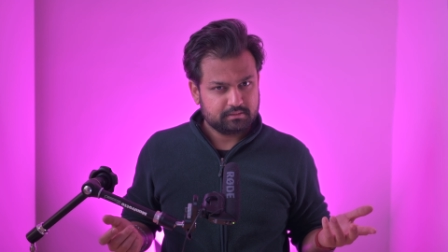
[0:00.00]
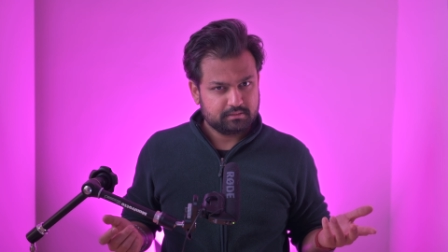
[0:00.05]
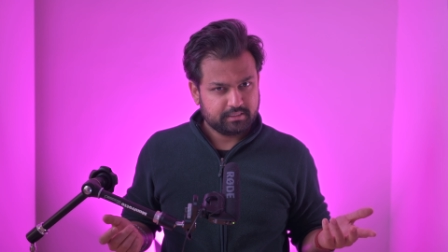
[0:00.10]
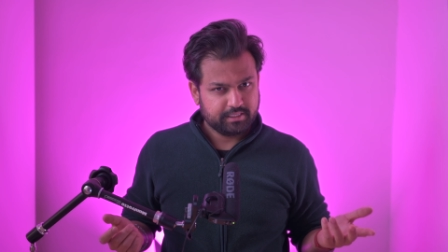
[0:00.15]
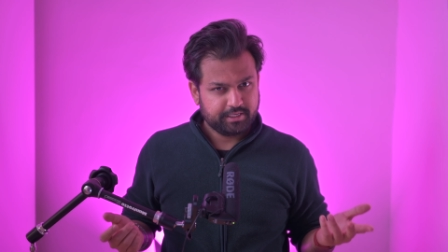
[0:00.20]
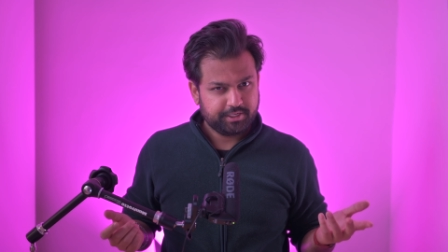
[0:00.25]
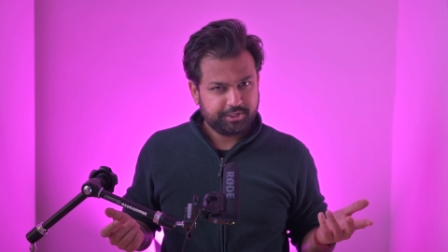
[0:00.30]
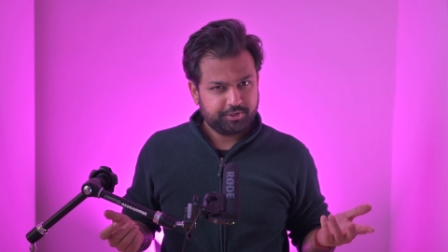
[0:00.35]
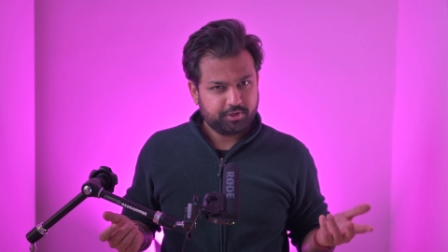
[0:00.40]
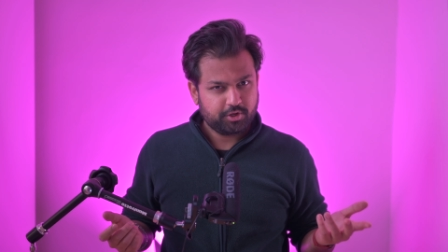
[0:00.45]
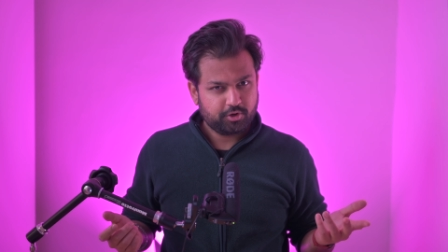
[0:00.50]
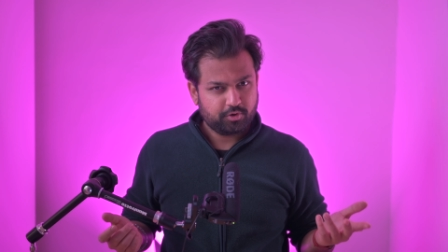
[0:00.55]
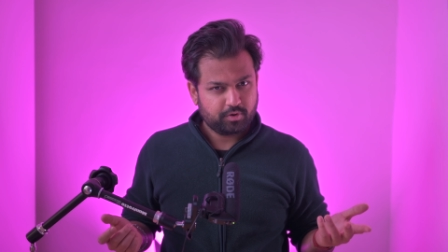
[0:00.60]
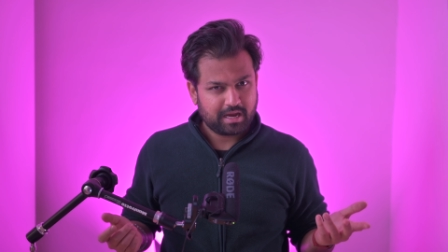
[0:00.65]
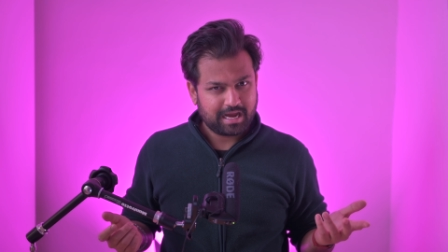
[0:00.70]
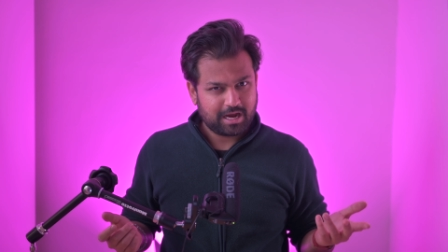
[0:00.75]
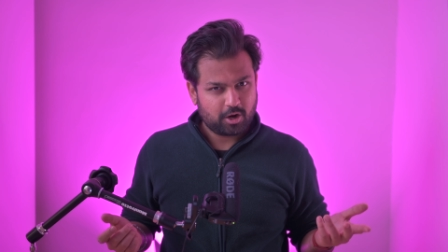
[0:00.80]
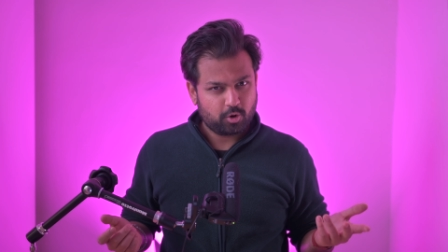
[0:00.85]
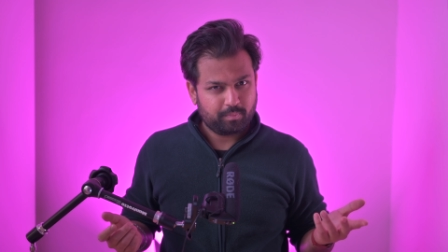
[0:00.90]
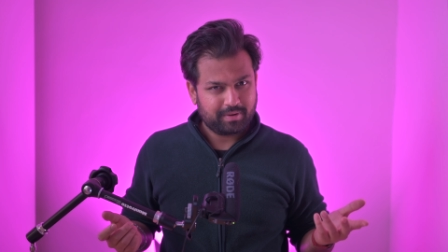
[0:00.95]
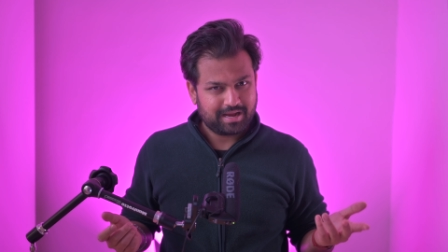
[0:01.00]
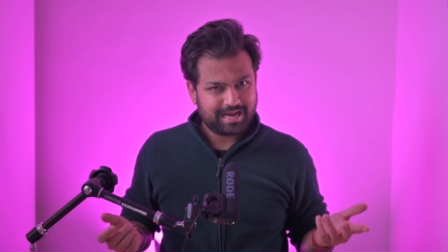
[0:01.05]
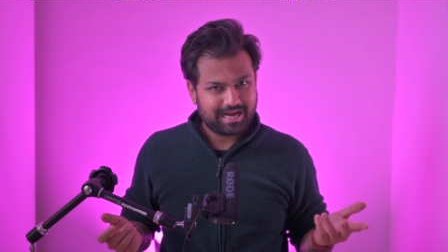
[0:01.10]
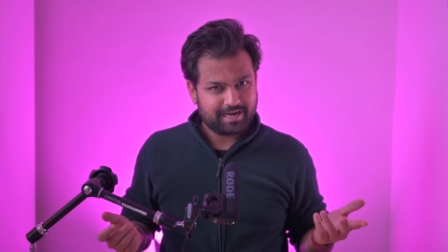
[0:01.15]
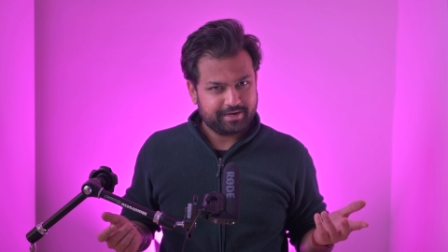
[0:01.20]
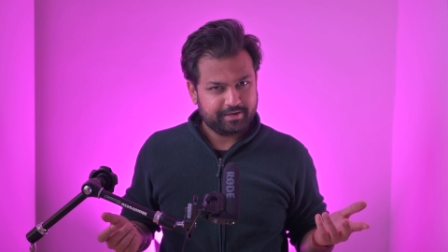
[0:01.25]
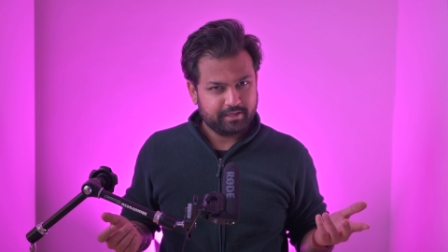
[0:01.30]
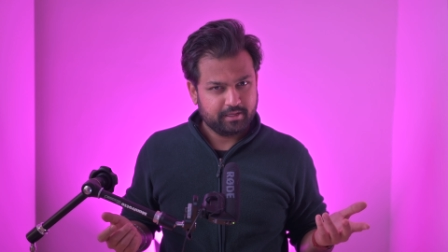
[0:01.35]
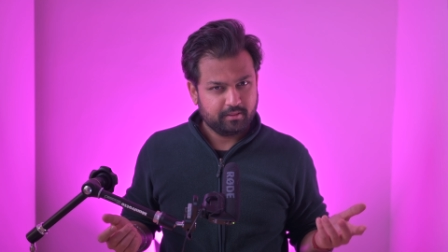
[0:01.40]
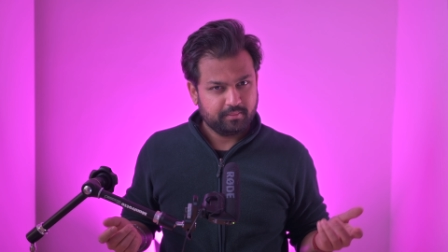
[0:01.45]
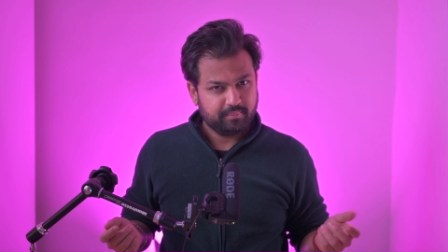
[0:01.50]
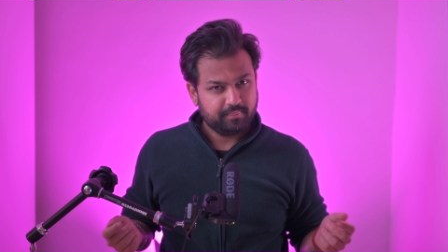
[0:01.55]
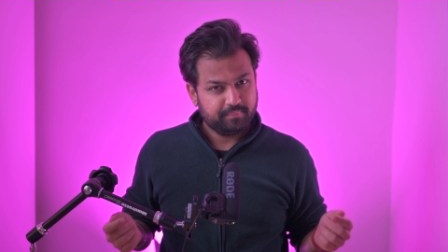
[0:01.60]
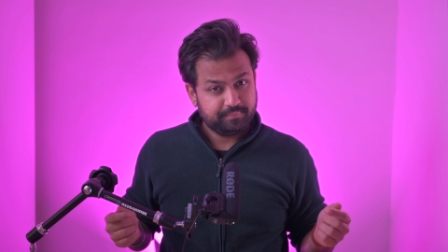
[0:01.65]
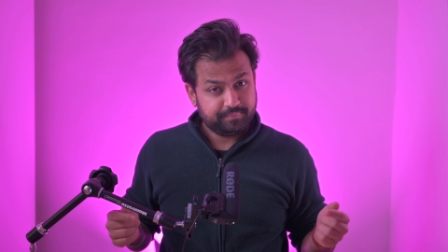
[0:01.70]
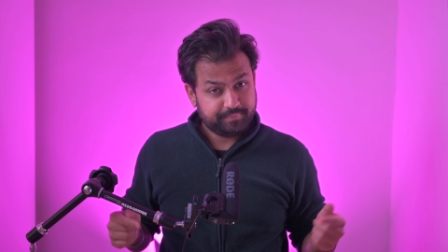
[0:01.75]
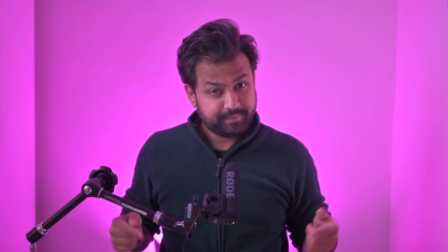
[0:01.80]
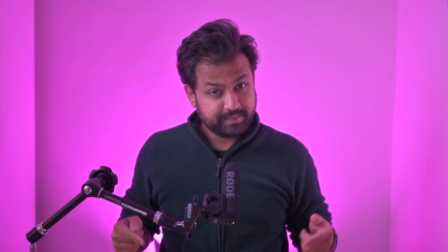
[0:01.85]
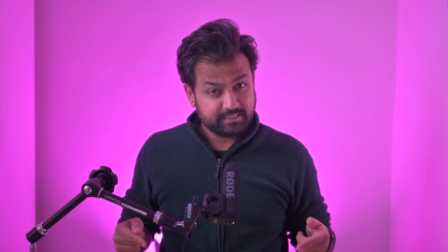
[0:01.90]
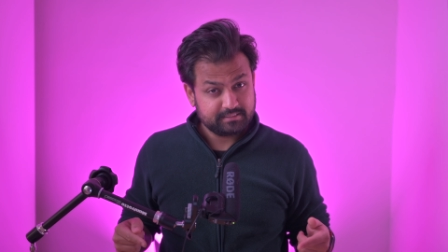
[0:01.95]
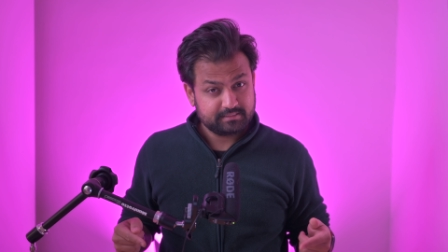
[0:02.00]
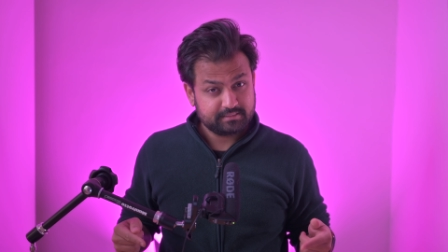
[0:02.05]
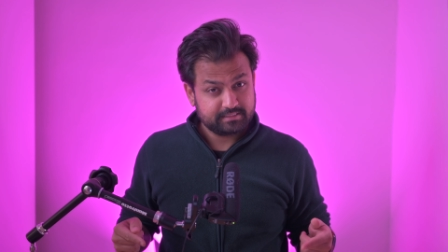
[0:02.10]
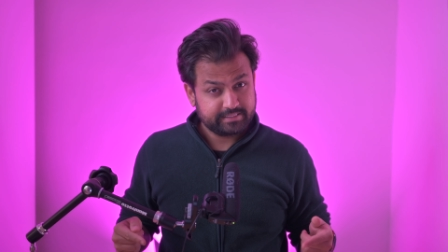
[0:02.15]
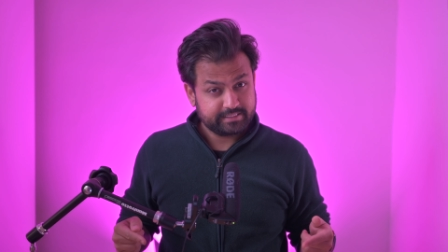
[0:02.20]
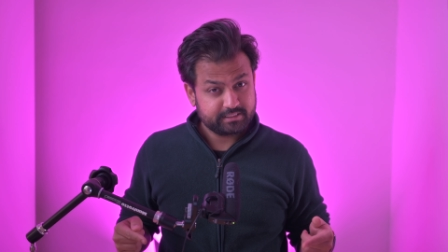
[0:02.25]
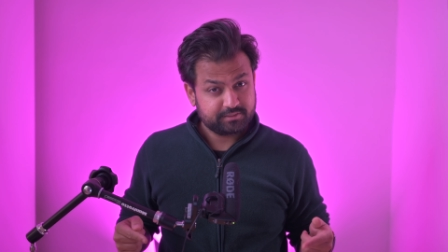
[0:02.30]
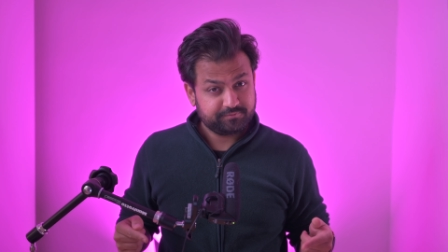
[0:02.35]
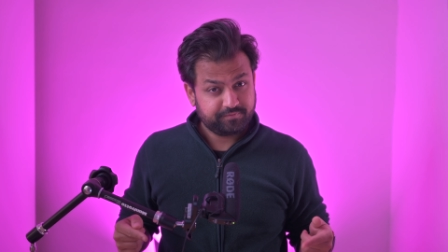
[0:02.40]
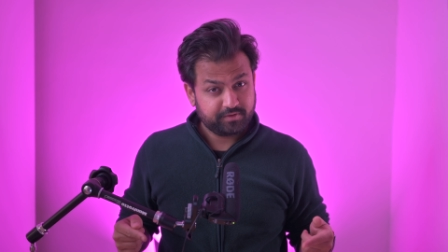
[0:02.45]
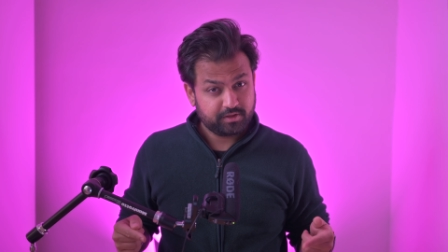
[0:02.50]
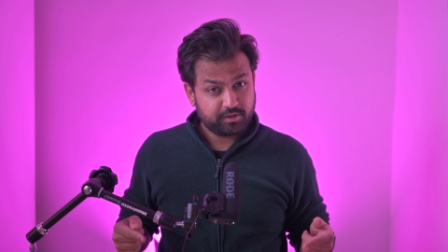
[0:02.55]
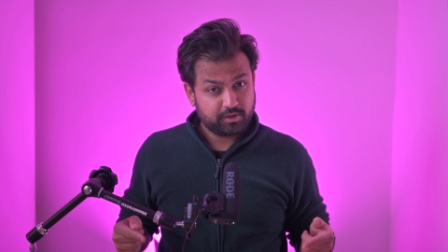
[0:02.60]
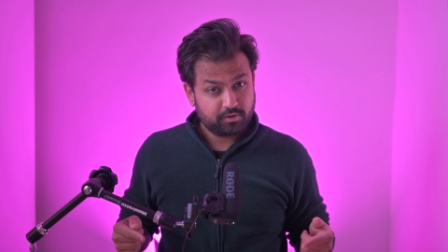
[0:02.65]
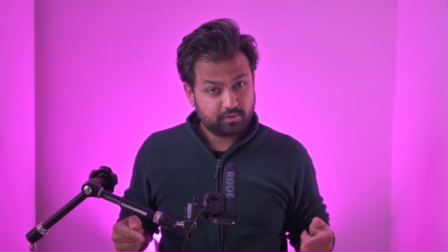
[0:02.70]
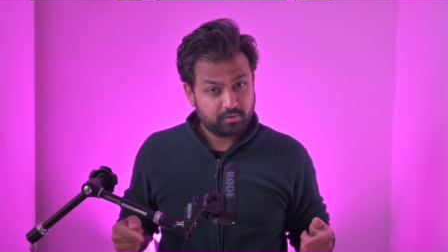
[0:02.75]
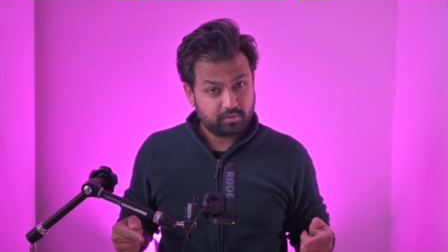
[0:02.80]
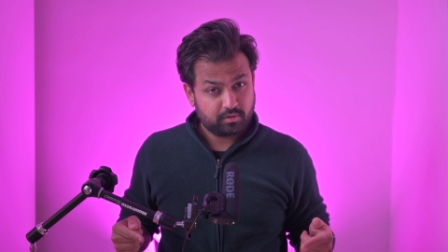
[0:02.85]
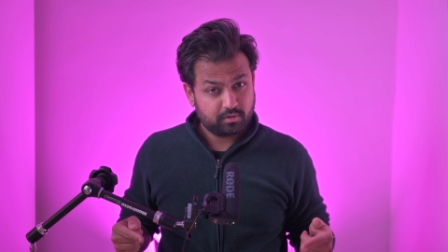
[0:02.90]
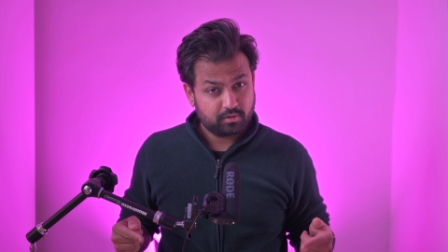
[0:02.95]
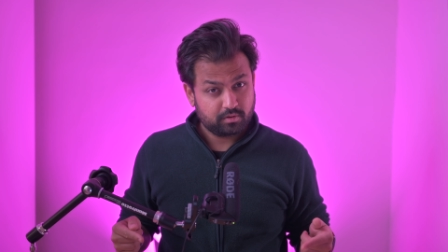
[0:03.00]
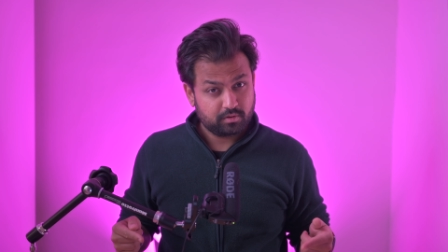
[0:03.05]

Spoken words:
did you know how bad this is for you?